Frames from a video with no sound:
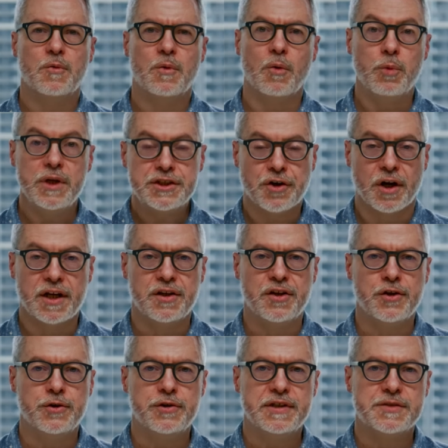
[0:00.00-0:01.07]
What we try and
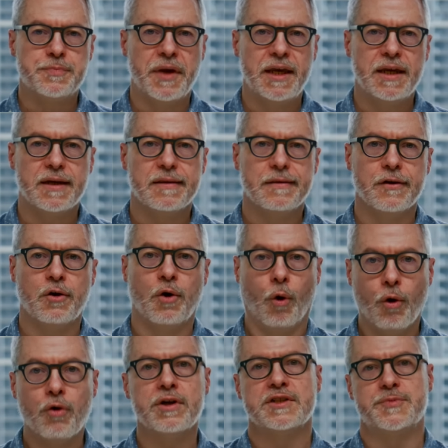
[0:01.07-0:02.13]
do is make the
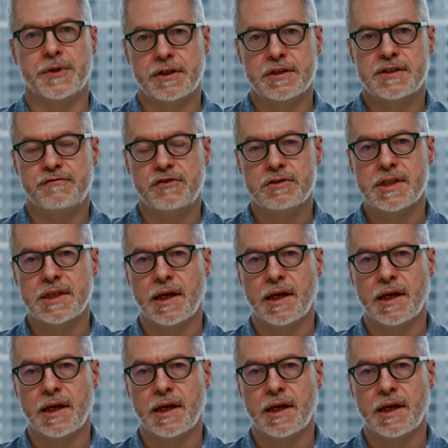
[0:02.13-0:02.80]
core experience of using